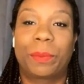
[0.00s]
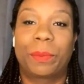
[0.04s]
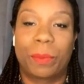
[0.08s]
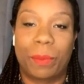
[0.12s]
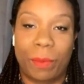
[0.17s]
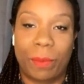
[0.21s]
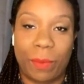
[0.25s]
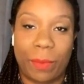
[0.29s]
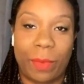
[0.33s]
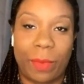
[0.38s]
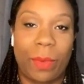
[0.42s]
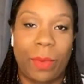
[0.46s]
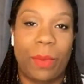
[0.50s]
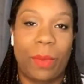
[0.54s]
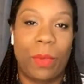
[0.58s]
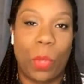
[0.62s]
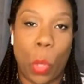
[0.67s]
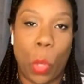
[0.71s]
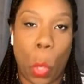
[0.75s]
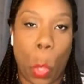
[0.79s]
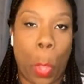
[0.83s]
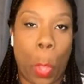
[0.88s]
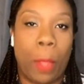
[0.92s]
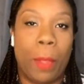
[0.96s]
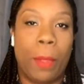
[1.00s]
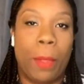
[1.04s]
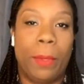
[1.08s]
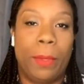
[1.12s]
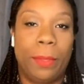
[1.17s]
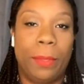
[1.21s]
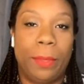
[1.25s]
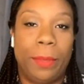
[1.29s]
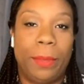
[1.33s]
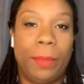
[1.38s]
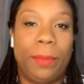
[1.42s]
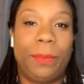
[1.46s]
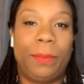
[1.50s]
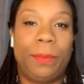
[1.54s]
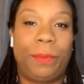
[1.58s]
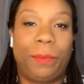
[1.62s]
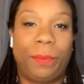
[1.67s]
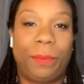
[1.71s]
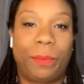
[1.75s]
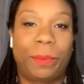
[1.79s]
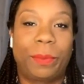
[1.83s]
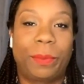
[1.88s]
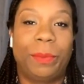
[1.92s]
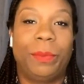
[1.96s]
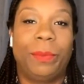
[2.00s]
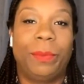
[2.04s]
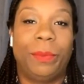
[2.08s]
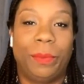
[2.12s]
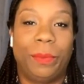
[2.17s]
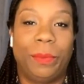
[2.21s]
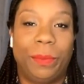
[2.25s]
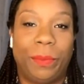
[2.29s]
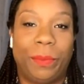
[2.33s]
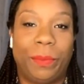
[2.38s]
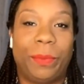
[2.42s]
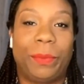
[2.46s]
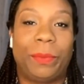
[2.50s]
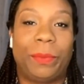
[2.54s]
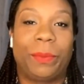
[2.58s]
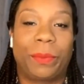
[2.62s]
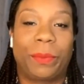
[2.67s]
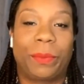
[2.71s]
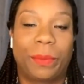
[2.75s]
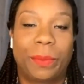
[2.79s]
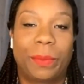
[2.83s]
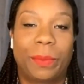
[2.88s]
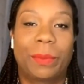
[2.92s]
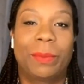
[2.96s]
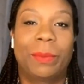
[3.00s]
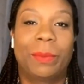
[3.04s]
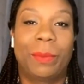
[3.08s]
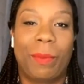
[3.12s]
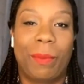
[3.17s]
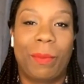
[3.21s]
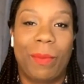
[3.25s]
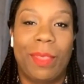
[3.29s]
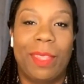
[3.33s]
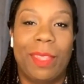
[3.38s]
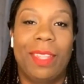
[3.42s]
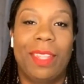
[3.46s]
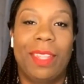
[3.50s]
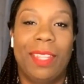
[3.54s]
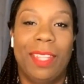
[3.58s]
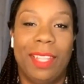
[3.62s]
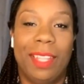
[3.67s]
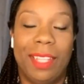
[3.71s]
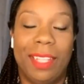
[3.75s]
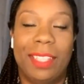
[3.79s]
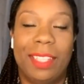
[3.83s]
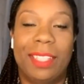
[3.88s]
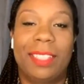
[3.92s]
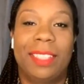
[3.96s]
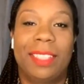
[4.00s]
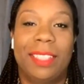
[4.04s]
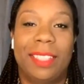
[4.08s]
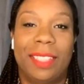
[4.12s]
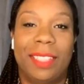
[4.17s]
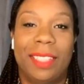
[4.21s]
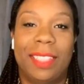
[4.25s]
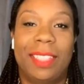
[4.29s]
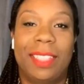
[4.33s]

(silent)